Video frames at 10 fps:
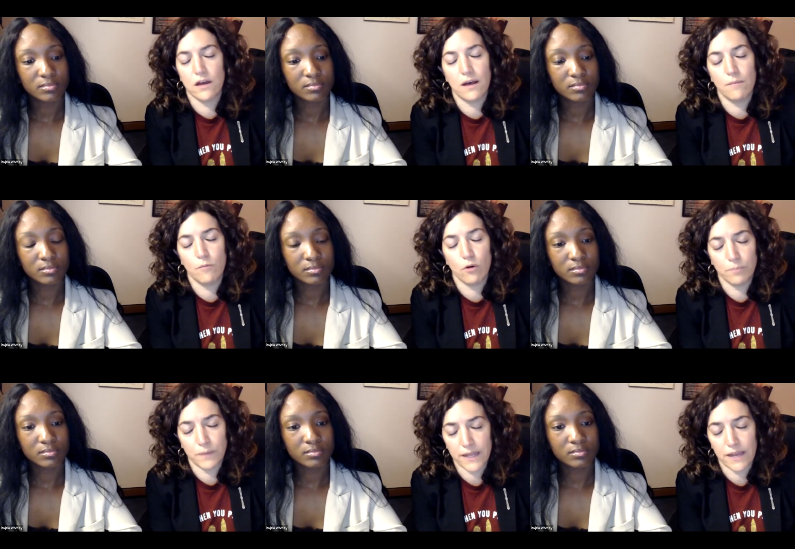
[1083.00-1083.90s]
Speaker 1: um, or
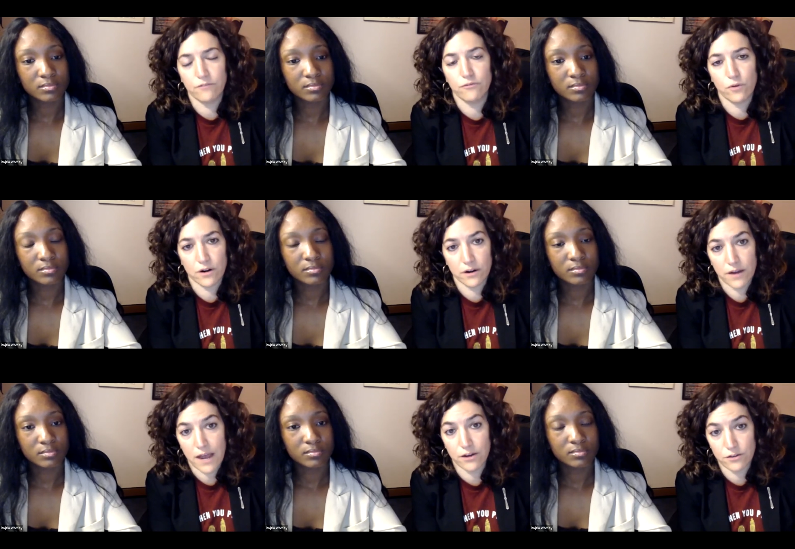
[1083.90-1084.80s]
plan for
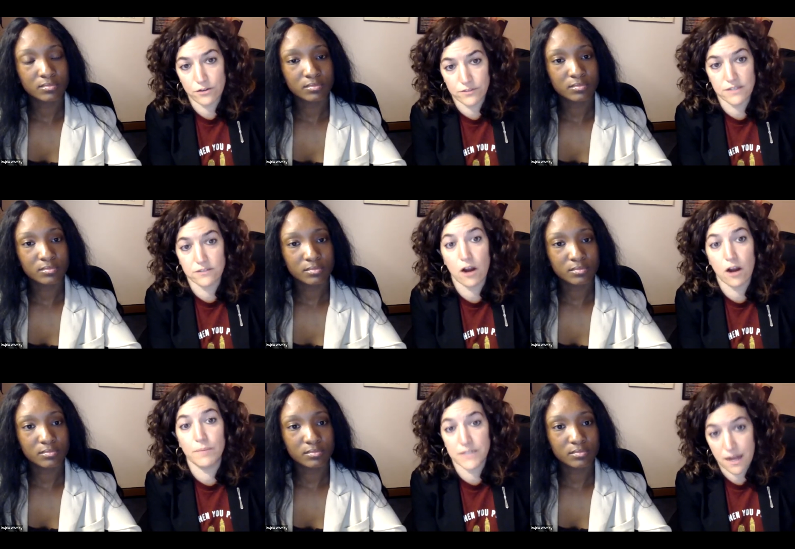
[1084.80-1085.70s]
how to use these
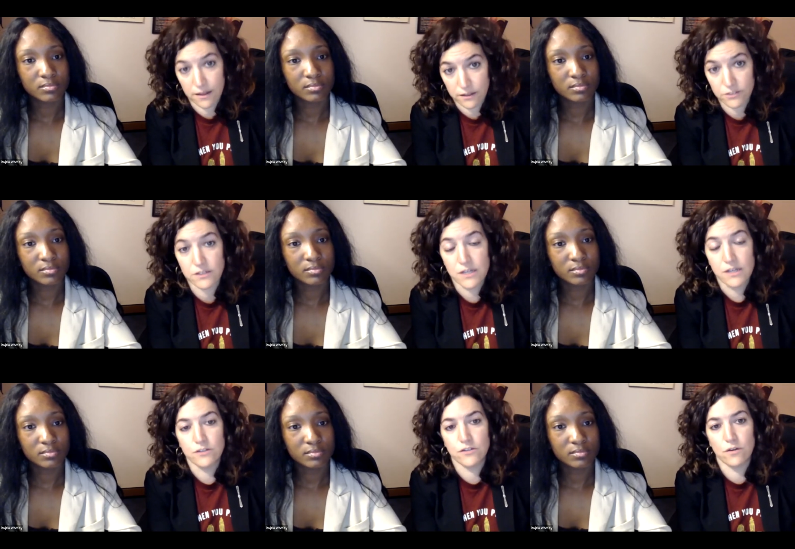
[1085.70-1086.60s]
ARPA dollars.
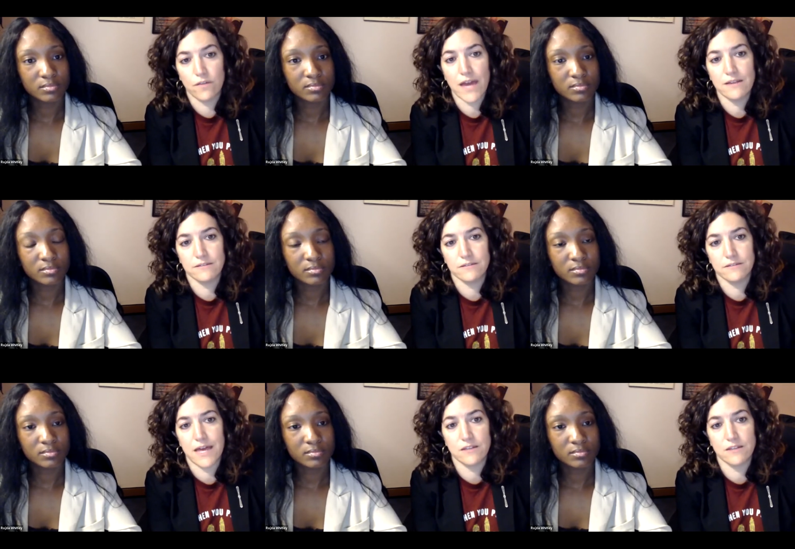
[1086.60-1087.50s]
So that is
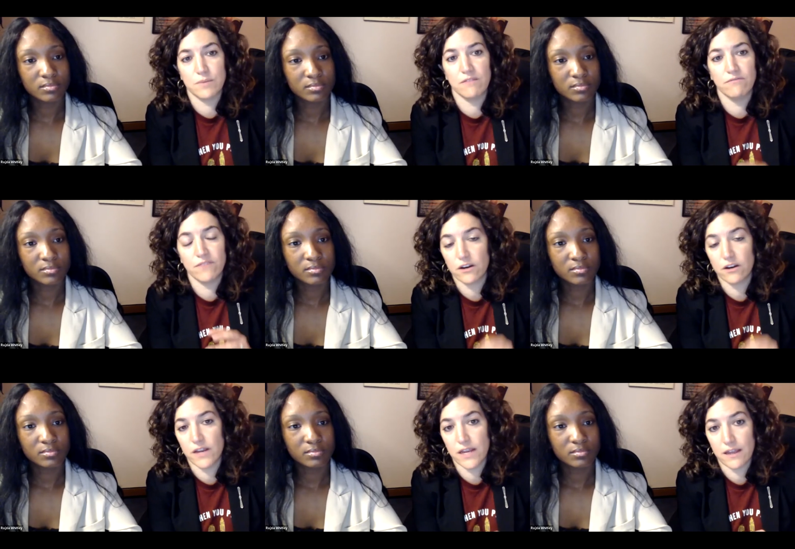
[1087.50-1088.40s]
that has been a
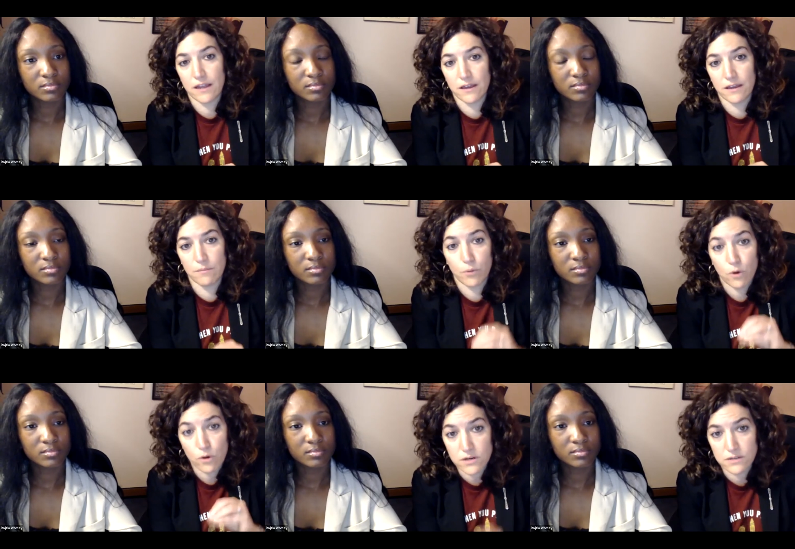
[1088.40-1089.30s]
very
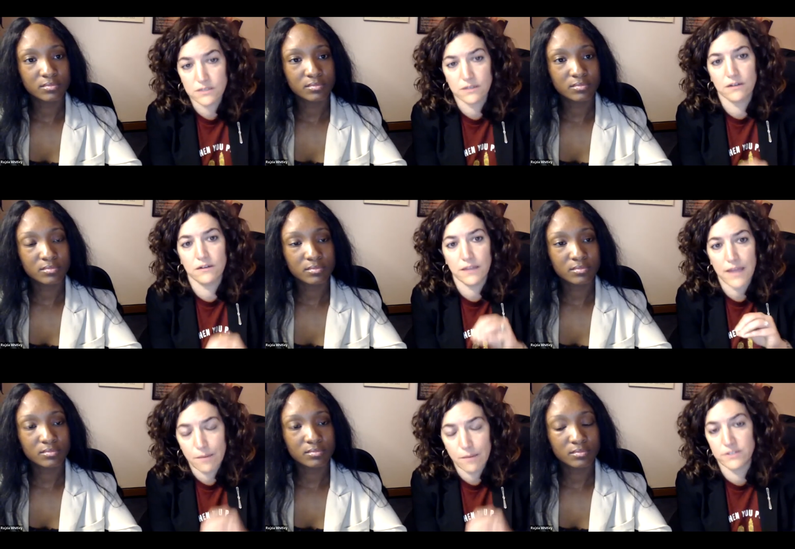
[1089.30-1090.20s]
important
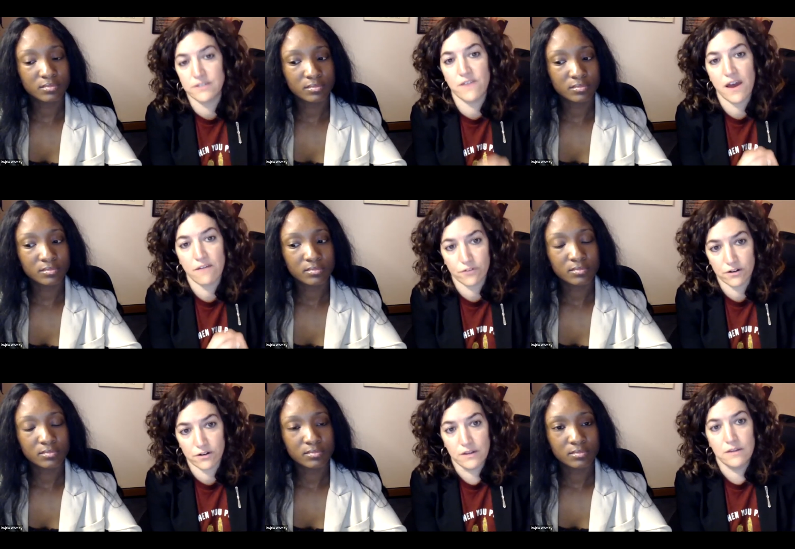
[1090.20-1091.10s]
collaborative
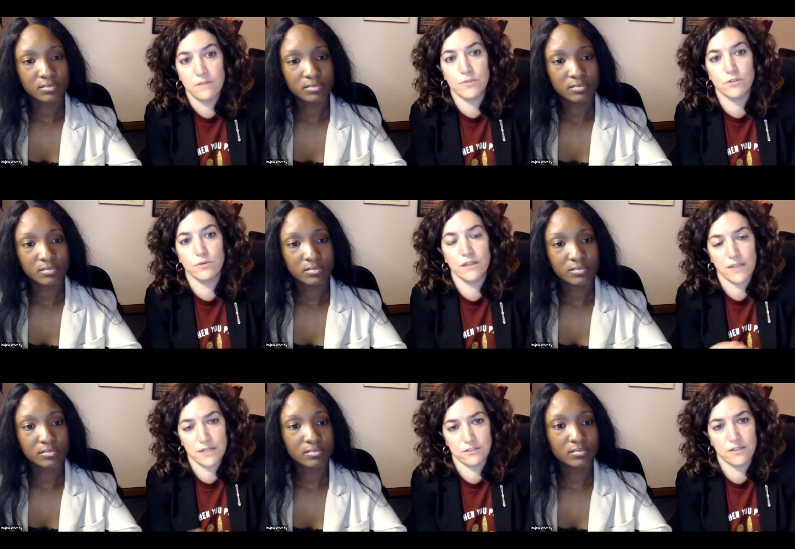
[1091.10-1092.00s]
effort between the
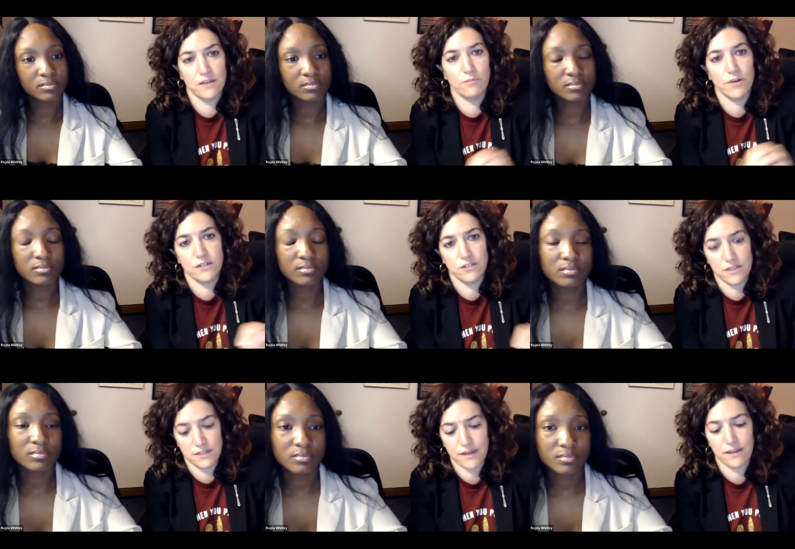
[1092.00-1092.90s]
legislative branch and
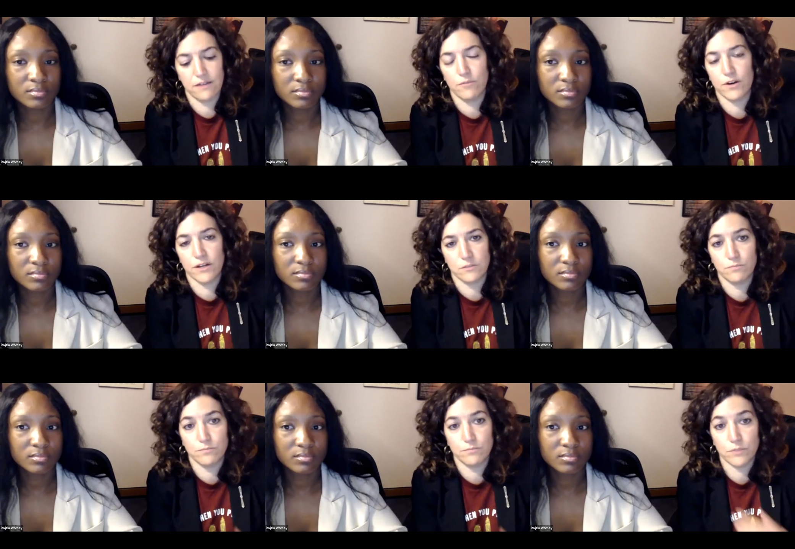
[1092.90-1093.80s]
the executive branch,
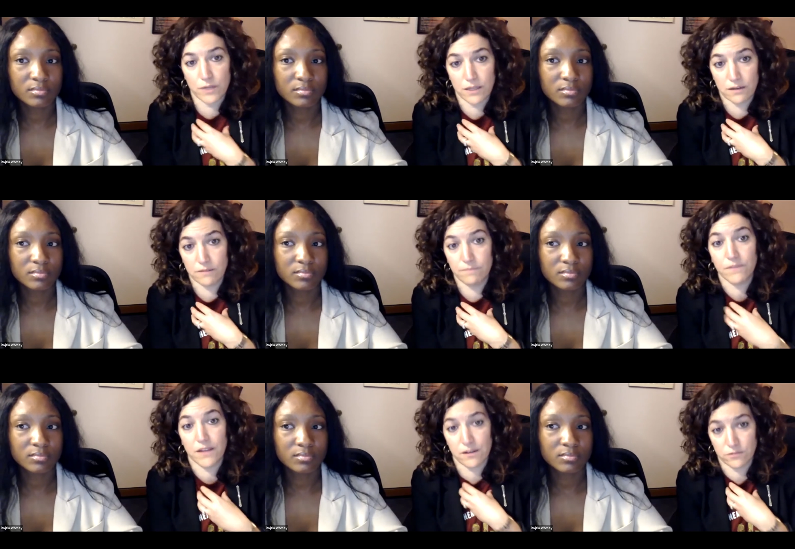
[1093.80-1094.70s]
between the
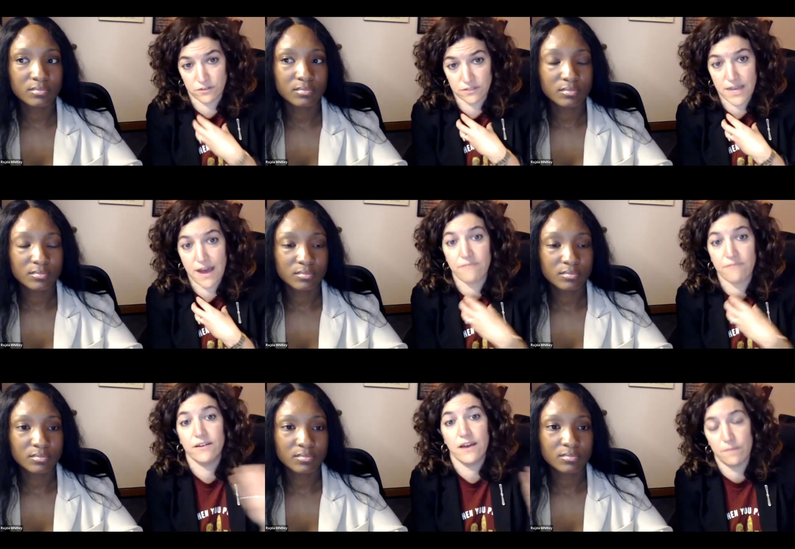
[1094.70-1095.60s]
council staff
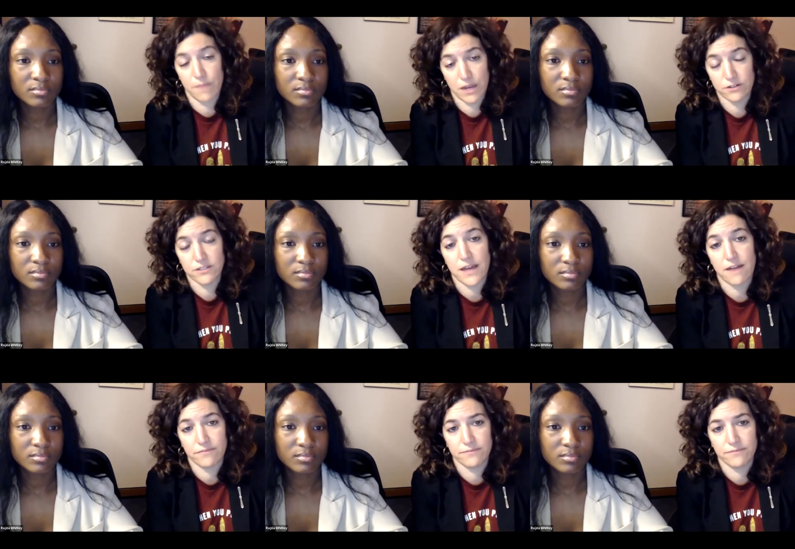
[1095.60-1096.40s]
and the mayor staff.